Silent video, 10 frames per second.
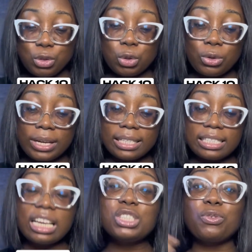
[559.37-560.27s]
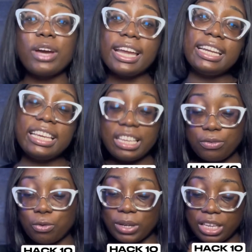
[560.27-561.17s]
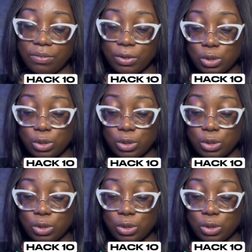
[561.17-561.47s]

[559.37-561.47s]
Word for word: So you can search for any GIF will give you.